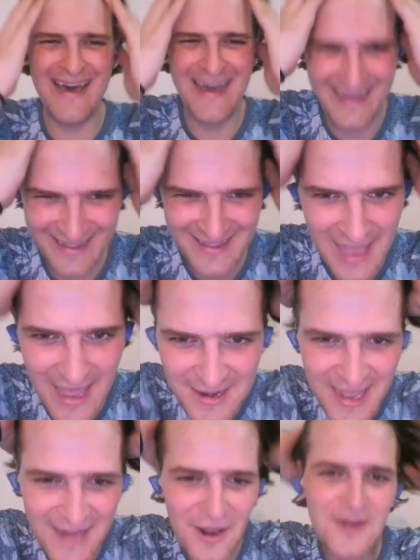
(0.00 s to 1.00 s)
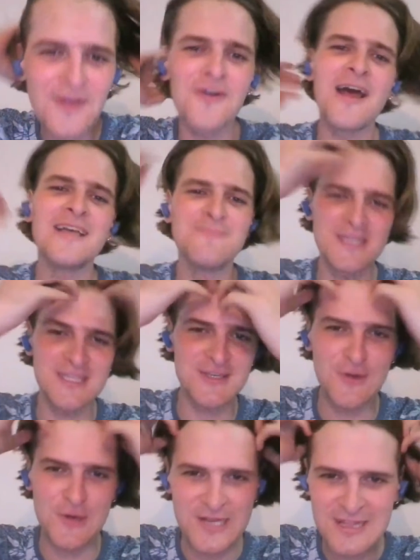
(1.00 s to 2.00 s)
Yeah. Not as much as
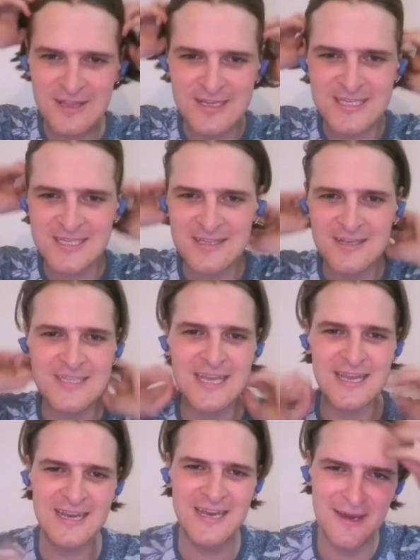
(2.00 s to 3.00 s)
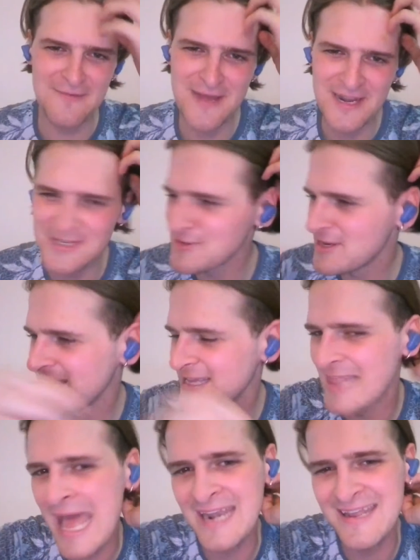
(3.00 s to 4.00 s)
Courtney looks like a
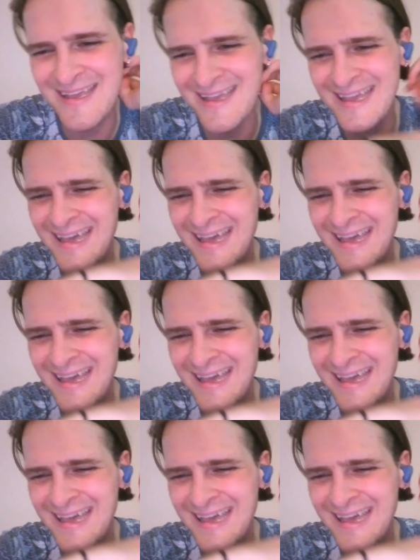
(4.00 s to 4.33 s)
Mediterranean lad.